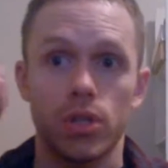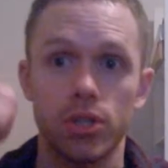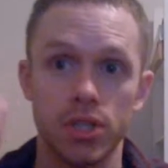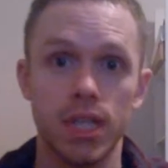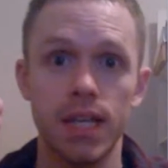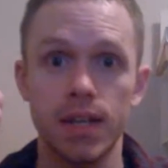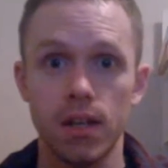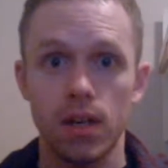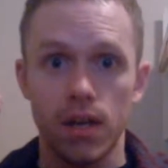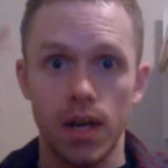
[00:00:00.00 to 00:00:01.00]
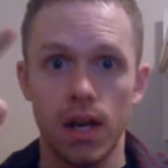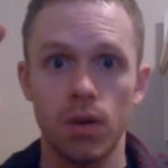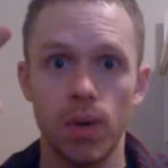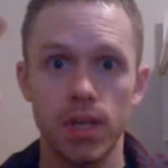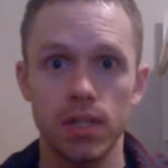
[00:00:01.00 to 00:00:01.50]
skin,
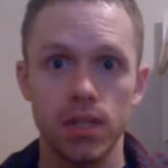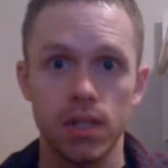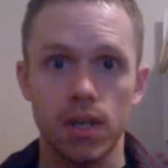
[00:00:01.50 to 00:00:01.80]
airways,